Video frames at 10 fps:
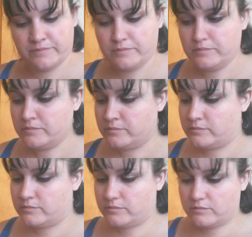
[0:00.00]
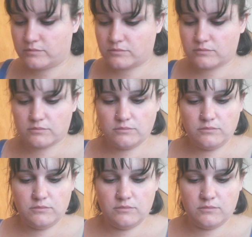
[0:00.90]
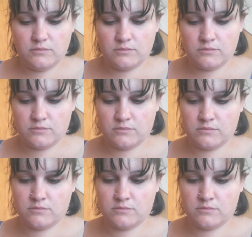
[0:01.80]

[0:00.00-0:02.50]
(no one is talking)